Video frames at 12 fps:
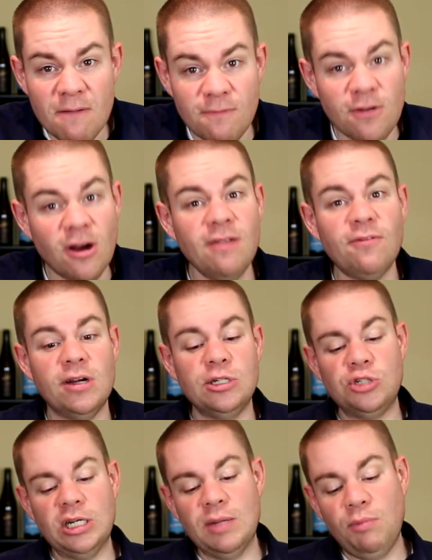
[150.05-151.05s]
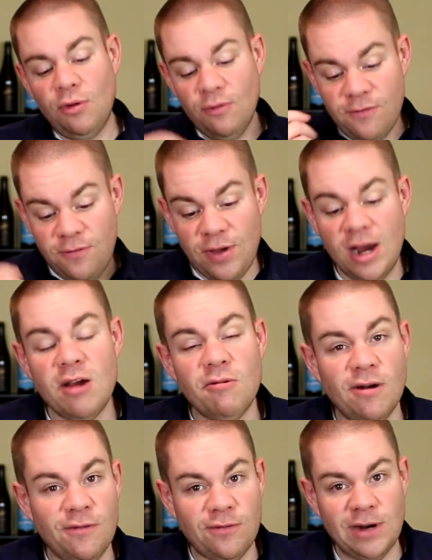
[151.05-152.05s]
Very, very drinkable, very
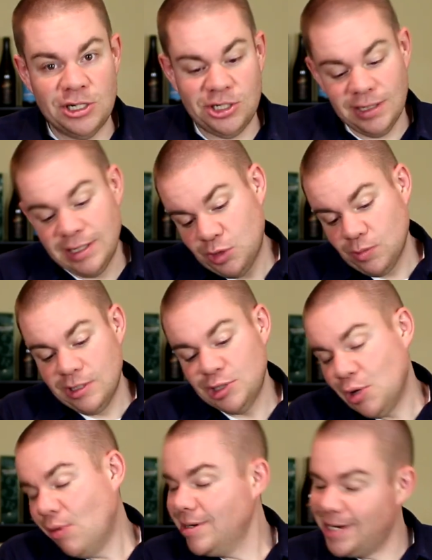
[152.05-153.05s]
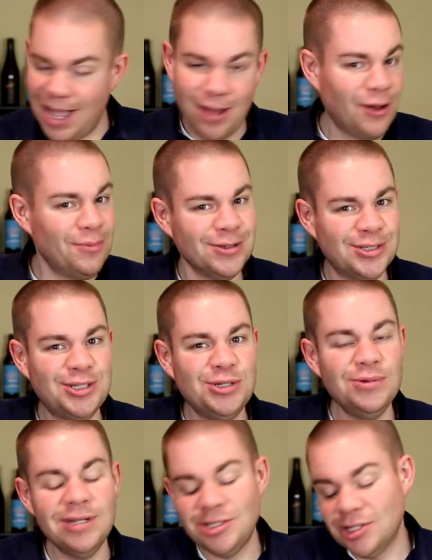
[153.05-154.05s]
refreshing. This one is going down almost
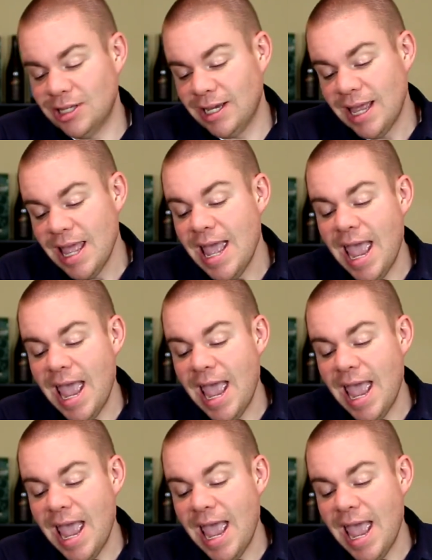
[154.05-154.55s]
too easily.